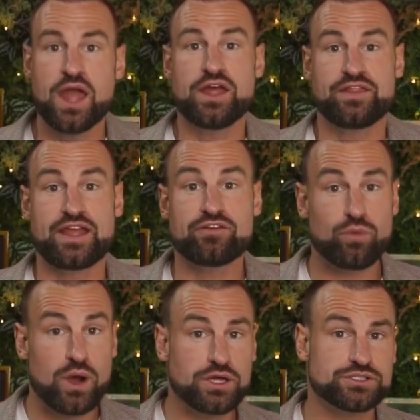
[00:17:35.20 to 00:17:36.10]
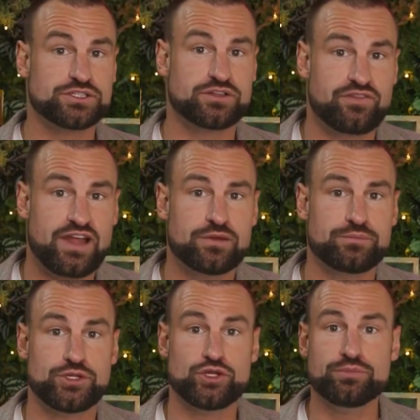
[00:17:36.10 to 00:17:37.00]
They have worked to develop
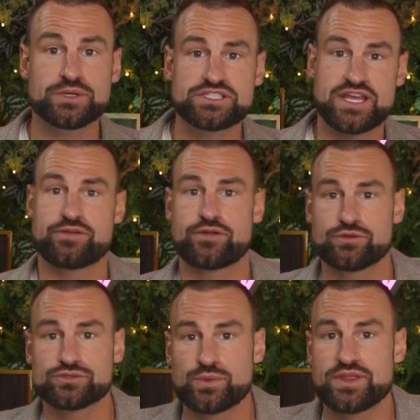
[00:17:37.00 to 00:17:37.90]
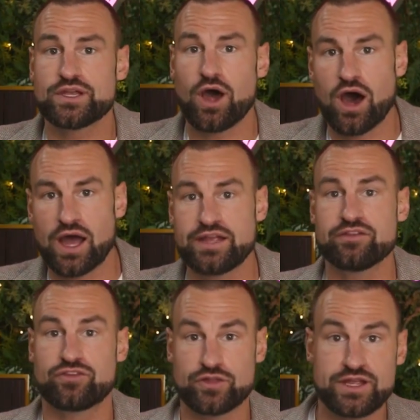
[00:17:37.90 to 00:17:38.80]
new materials with an eye
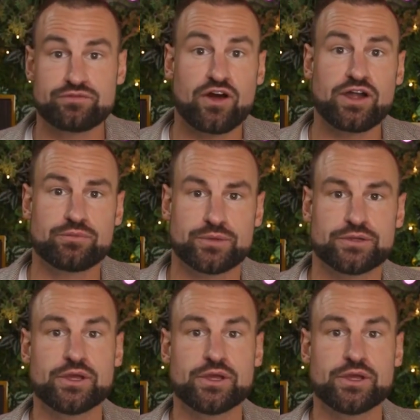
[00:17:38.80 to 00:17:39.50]
for the environment,